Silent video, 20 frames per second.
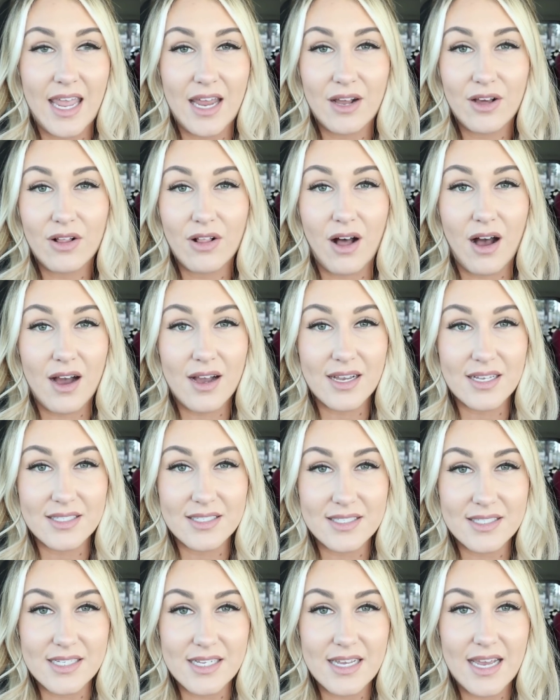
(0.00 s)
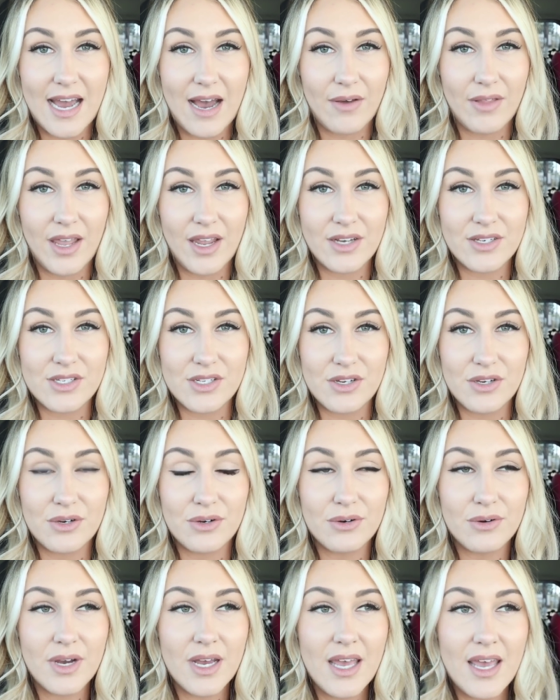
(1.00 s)
eight o'clock and see how they
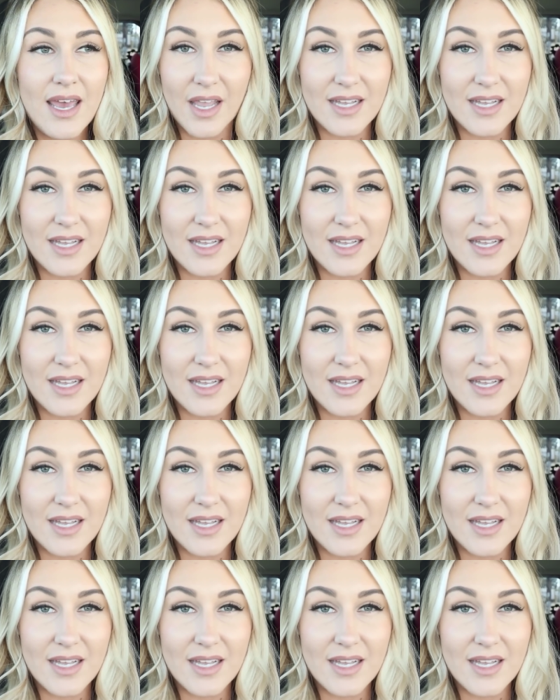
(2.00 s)
do